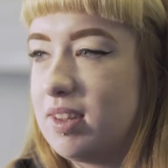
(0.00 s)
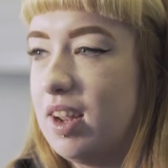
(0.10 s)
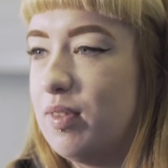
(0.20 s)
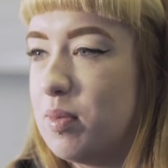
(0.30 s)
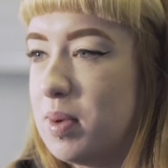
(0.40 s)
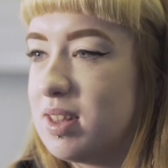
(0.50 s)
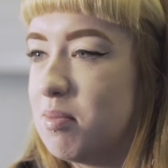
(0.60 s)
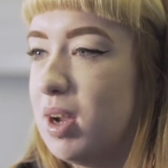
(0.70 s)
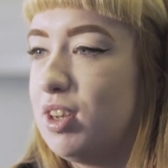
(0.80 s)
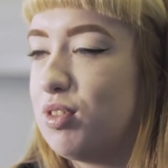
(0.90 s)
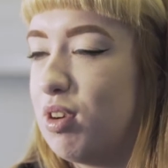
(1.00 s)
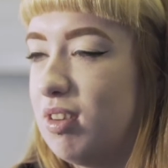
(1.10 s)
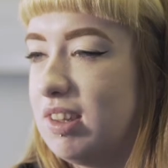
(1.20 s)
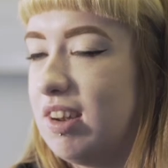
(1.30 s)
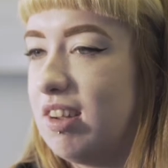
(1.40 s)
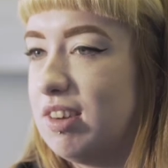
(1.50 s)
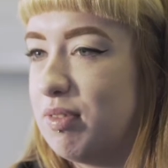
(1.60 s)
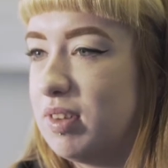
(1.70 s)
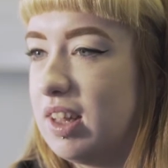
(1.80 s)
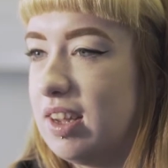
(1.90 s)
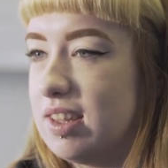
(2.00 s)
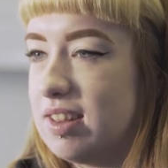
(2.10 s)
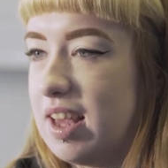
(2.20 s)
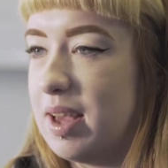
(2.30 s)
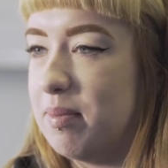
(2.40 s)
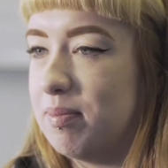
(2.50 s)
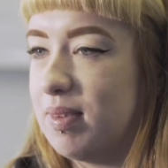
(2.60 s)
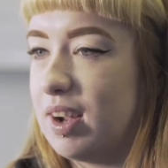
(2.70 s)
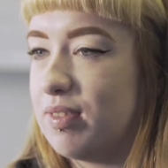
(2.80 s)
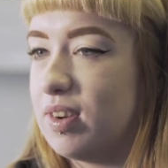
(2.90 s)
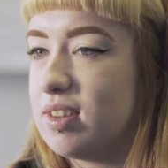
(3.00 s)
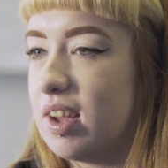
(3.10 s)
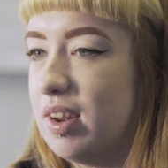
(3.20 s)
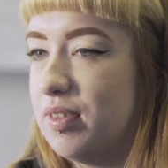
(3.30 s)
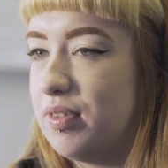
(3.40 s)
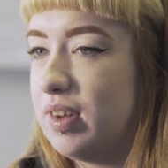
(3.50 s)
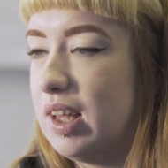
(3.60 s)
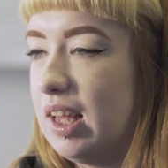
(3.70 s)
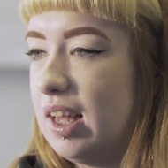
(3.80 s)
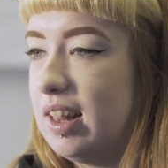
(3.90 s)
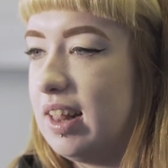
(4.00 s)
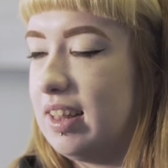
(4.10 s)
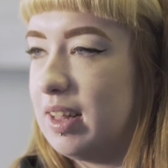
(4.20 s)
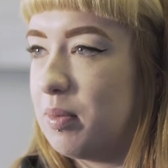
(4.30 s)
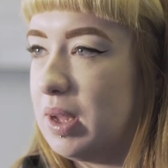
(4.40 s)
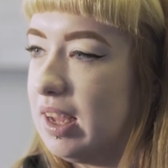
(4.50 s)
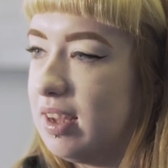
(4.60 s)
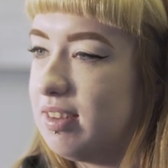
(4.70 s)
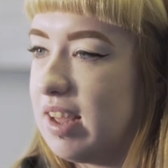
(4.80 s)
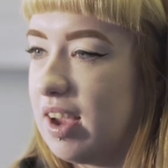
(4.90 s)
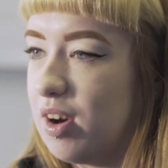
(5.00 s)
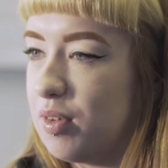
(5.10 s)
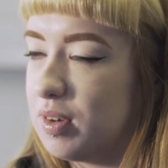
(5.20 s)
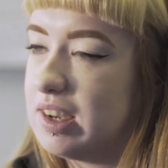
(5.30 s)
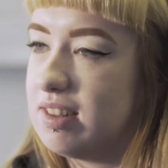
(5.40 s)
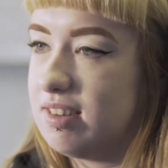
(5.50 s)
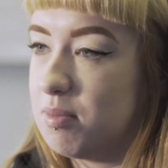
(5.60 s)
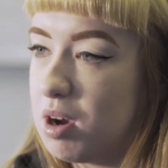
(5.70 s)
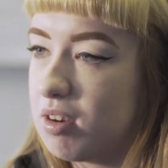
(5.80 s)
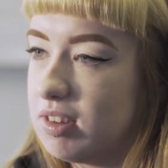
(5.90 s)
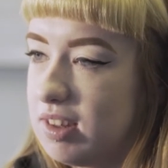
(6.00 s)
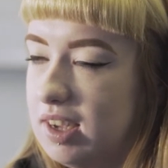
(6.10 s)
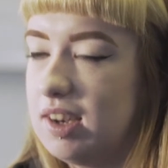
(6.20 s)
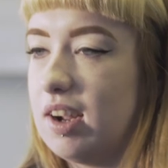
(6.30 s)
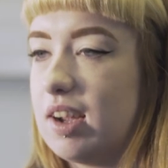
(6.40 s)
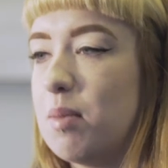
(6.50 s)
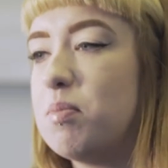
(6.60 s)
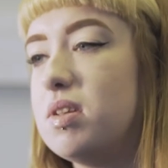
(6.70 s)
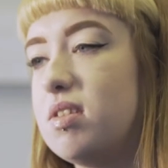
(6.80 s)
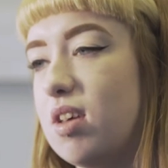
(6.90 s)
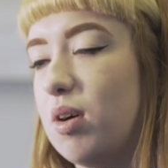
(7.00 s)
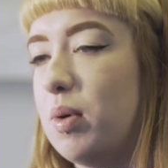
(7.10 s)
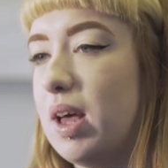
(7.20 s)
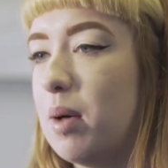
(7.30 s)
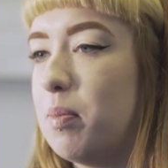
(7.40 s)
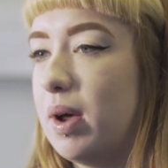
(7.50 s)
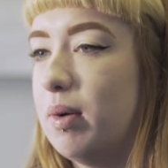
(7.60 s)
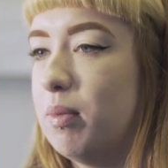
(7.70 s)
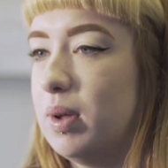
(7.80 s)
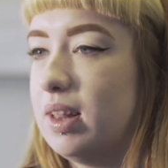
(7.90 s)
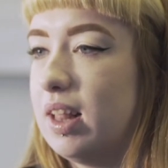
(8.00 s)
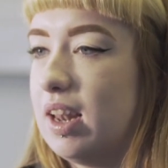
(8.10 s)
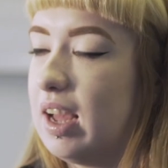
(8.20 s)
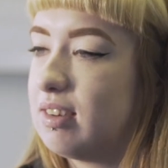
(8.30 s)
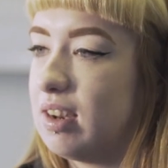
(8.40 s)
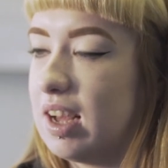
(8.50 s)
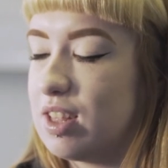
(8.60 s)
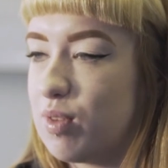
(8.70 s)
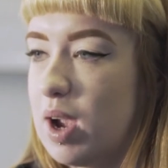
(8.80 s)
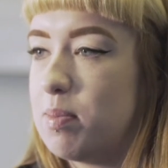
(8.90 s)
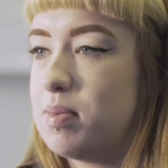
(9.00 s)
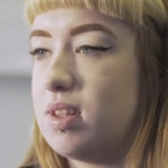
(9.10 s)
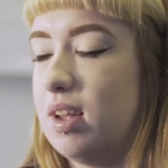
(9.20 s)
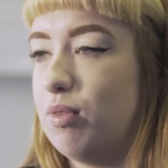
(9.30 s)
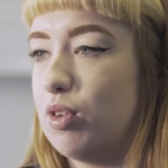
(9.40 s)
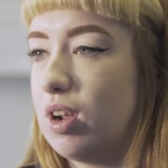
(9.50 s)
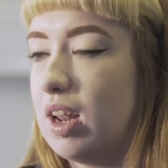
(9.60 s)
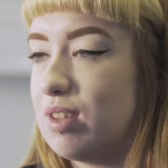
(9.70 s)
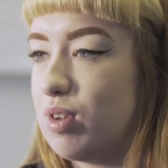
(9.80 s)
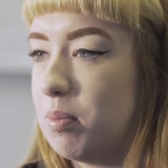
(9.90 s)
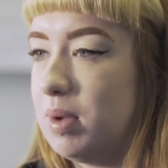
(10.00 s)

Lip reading: It's kind of a mix and match role, it's a lot of different things. Our first kind of thing that we take over is democracy in our campus, so we help out with electing class reps and running class rep